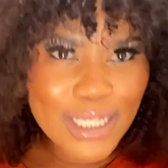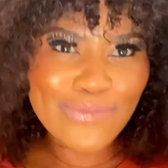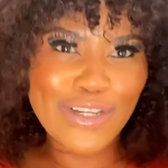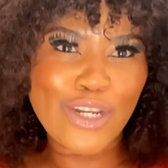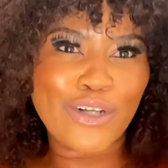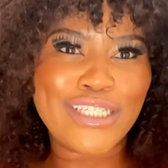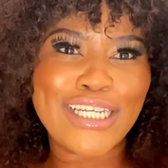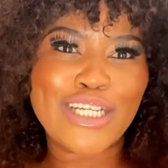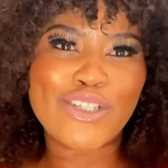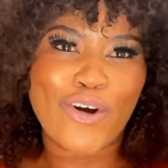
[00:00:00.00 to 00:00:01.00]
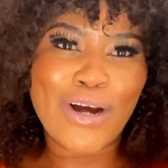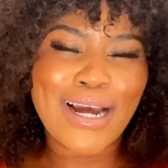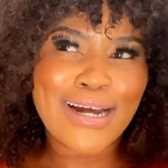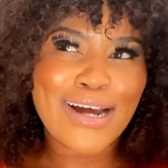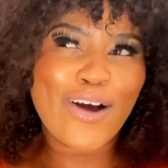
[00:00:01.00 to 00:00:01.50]
this video on
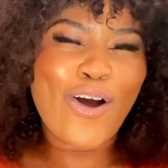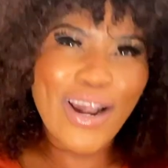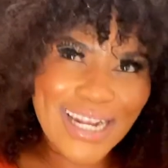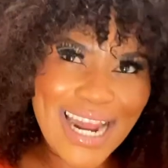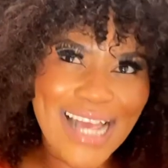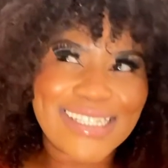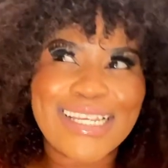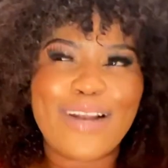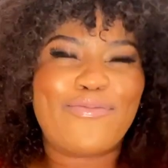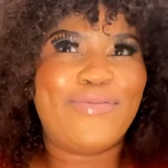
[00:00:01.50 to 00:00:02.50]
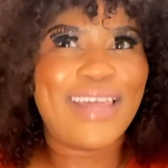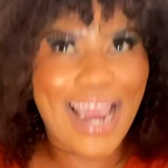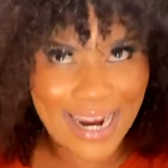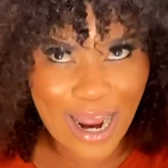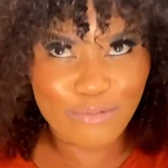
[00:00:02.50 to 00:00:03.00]
TikTok, calling herself
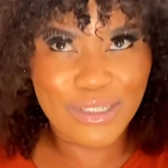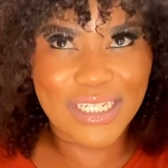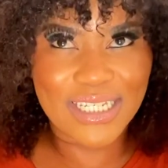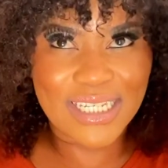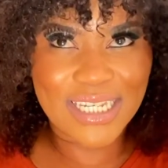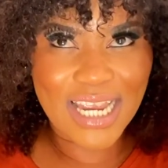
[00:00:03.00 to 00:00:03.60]
the accountant?